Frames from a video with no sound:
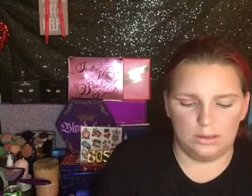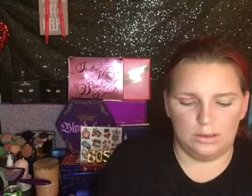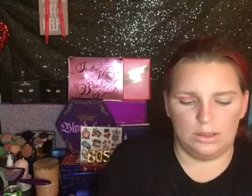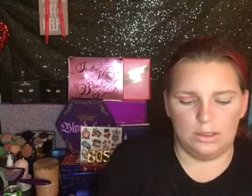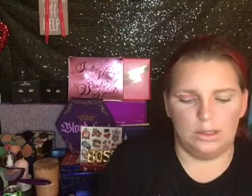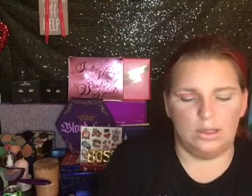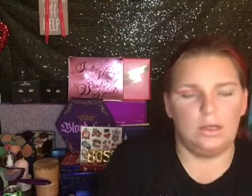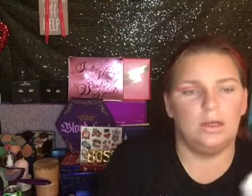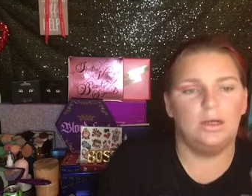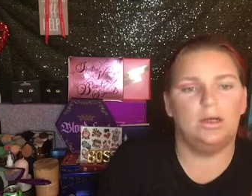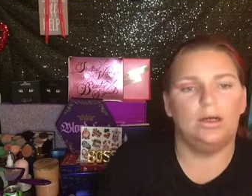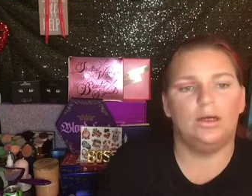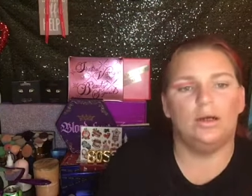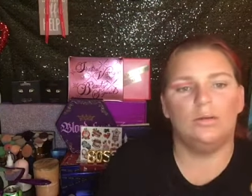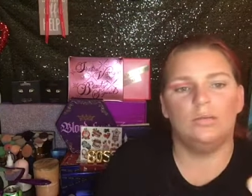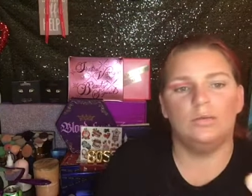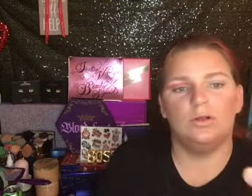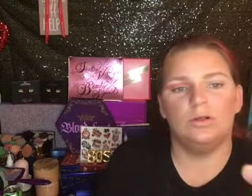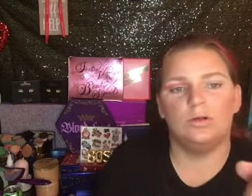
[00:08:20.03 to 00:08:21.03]
And
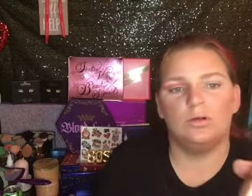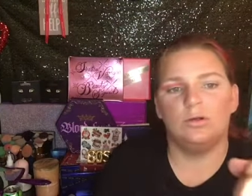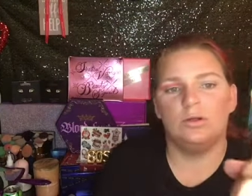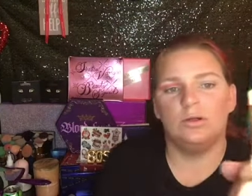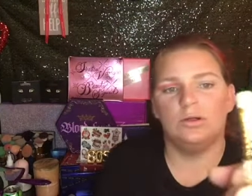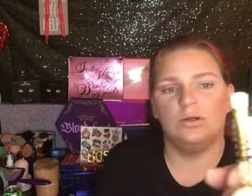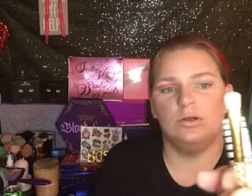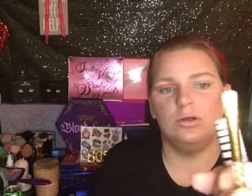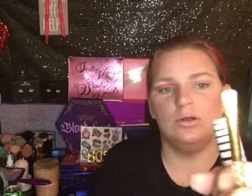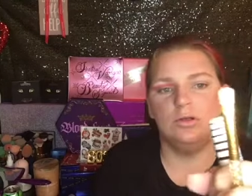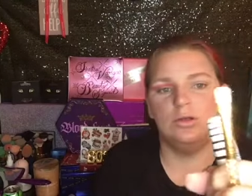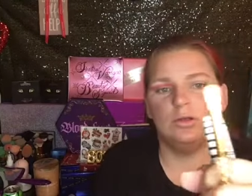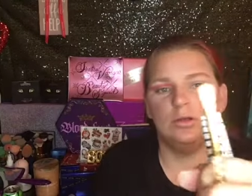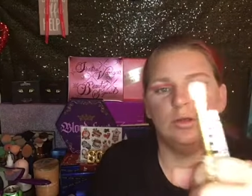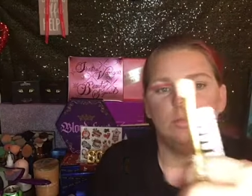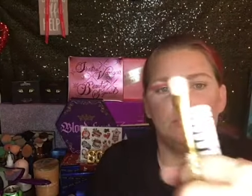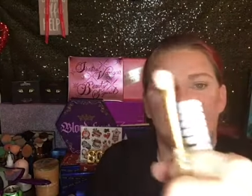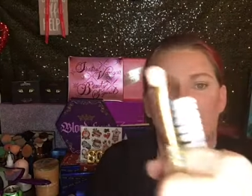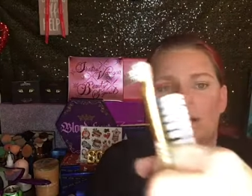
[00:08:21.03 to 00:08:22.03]
I'm just going to use
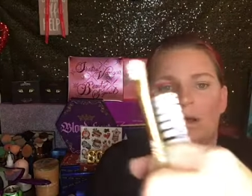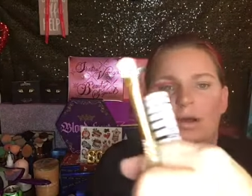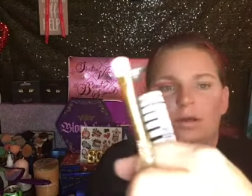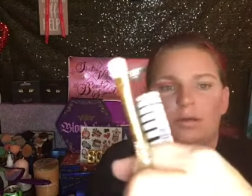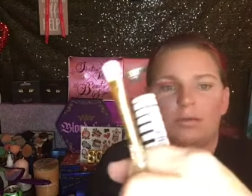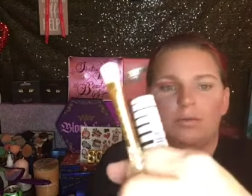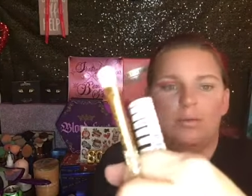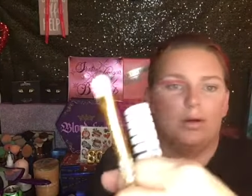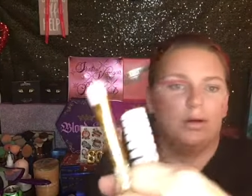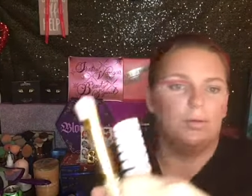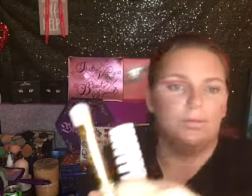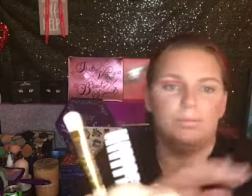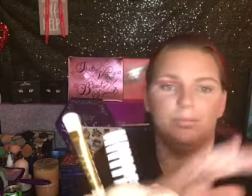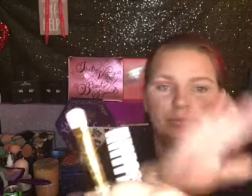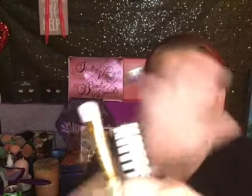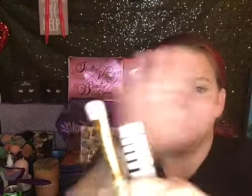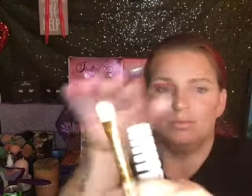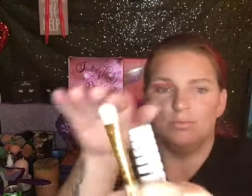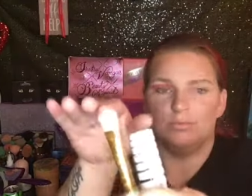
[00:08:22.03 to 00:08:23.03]
my, oh,
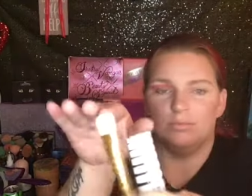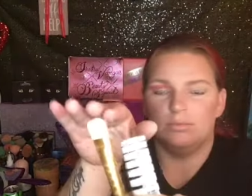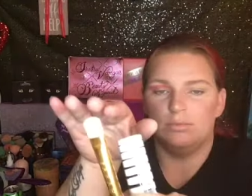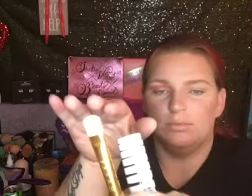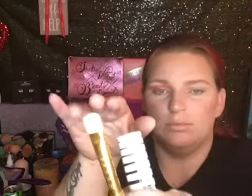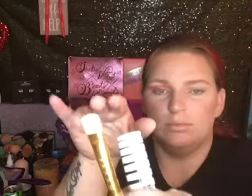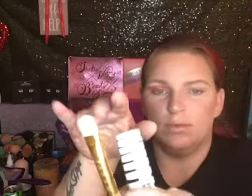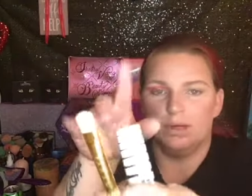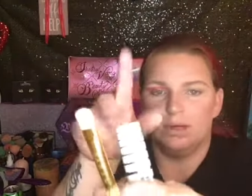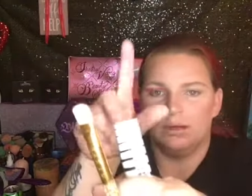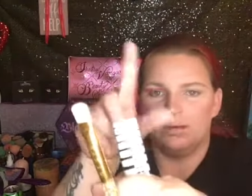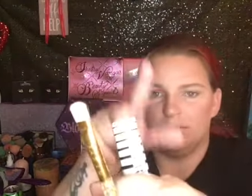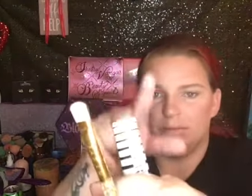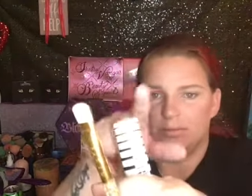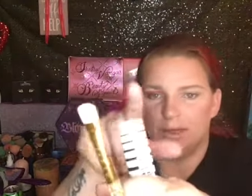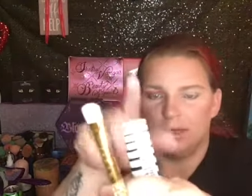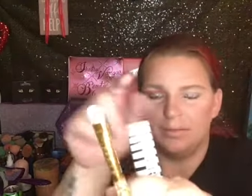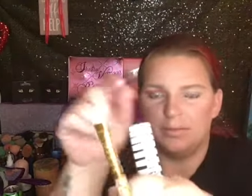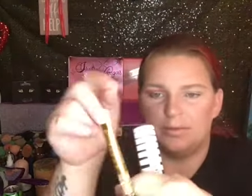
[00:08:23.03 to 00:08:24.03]
my
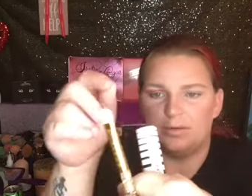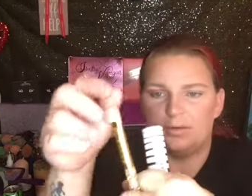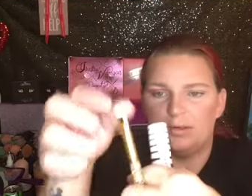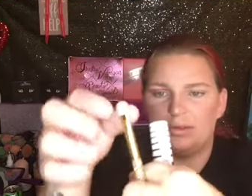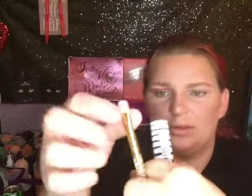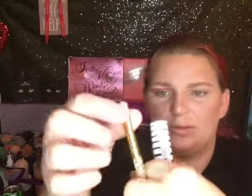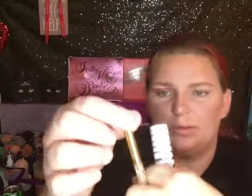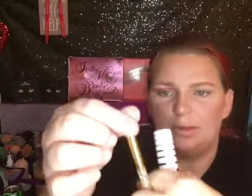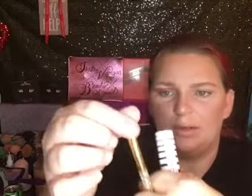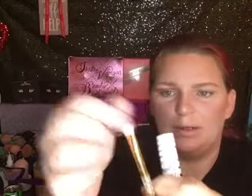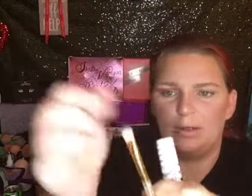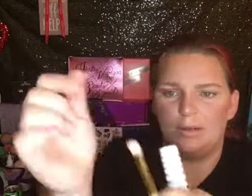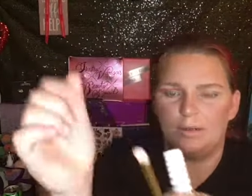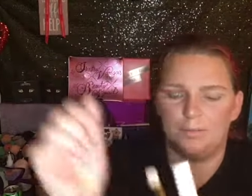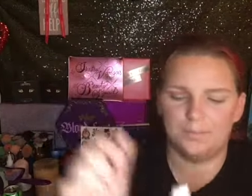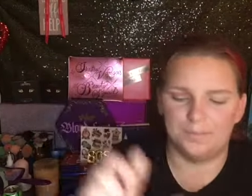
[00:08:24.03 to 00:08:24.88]
camera's this way now.